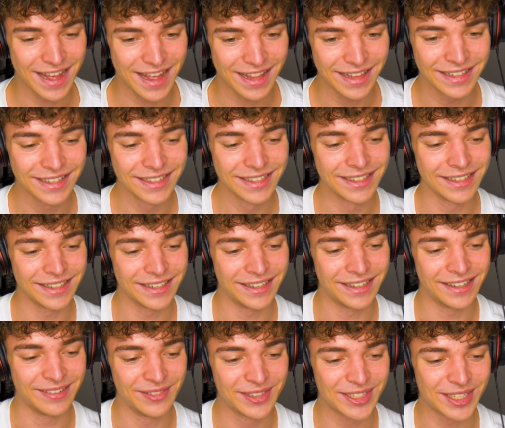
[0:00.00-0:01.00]

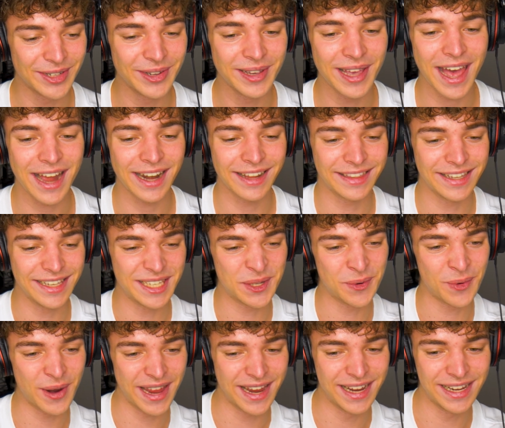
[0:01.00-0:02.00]
that. So he added these
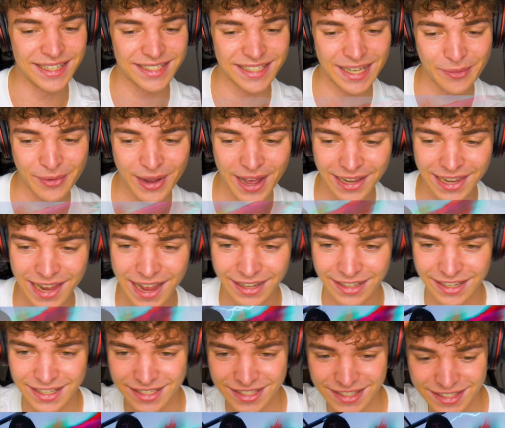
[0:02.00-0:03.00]
wings and we had
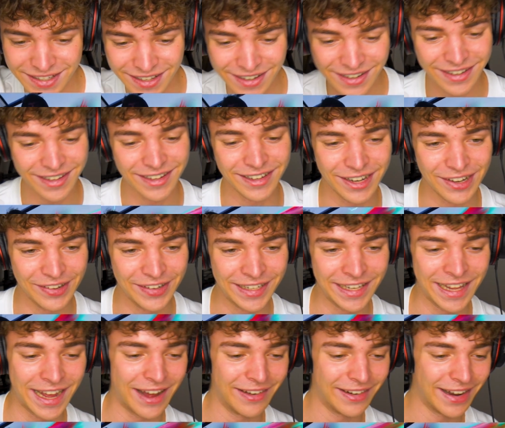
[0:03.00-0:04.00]
like this thunder
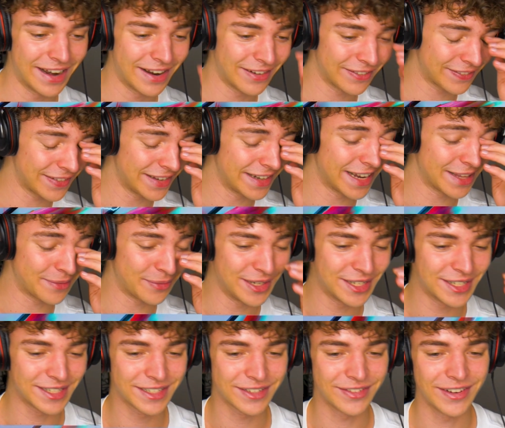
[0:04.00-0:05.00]
going down, and I think that we
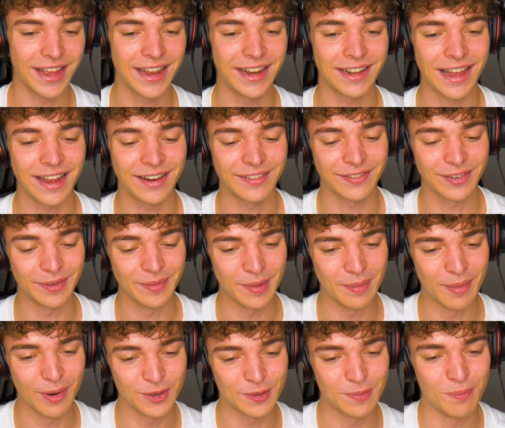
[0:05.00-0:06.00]
just created like from the
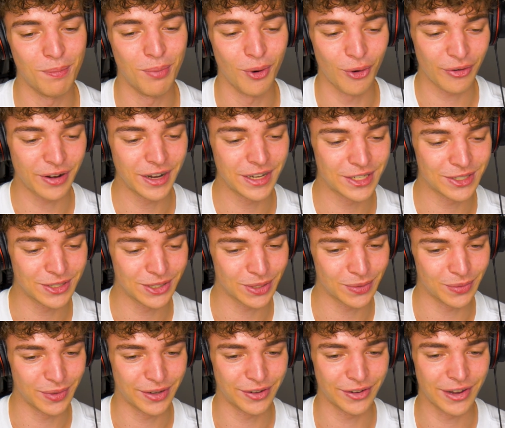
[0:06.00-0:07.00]
most boring
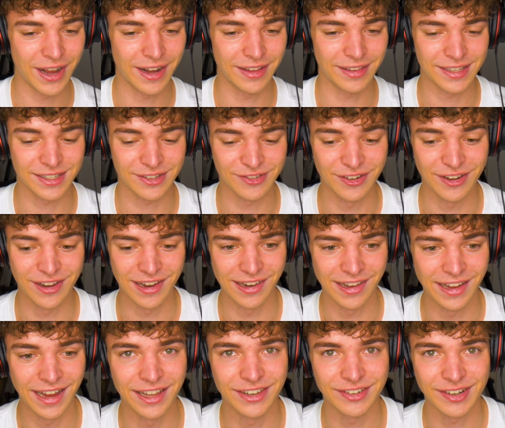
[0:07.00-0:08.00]
shot, we created this
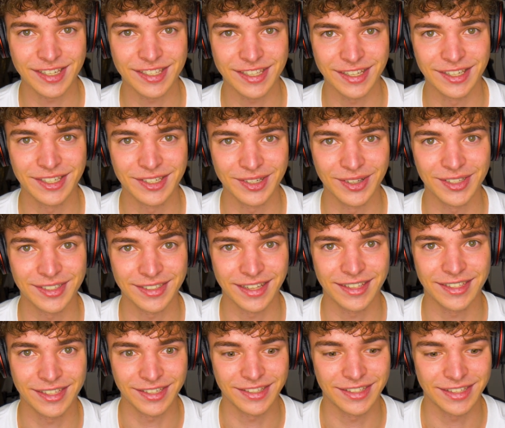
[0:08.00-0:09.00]
really interesting shot
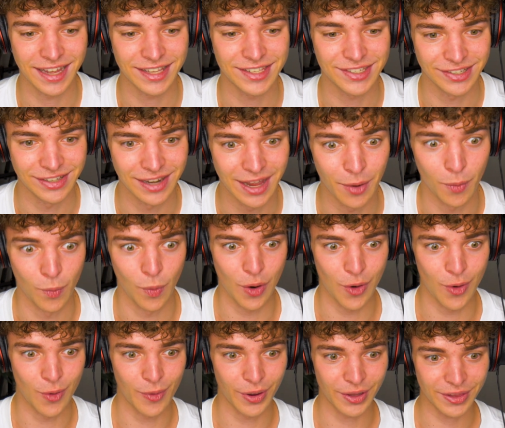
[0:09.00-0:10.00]
that just gets you like,
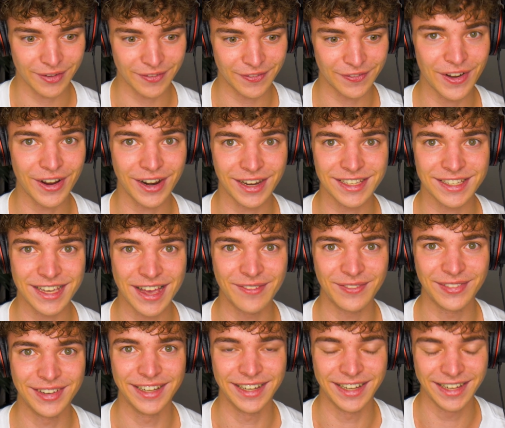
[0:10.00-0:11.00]
whoa, what the fuck is
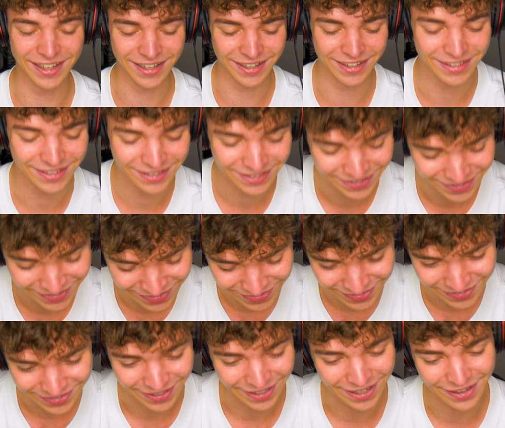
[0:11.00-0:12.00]
happening here?
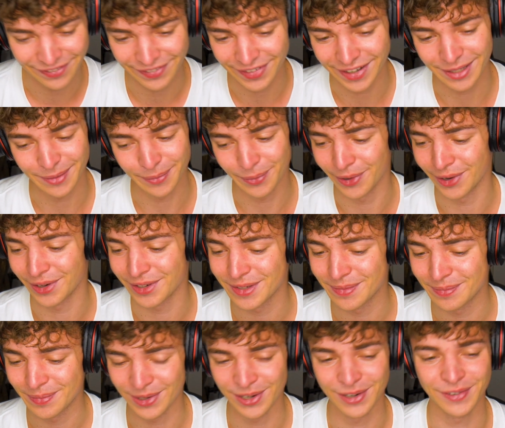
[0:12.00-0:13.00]
And I think it works
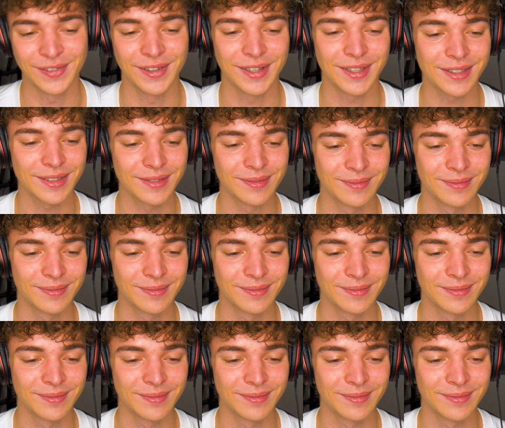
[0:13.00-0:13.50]
perfect.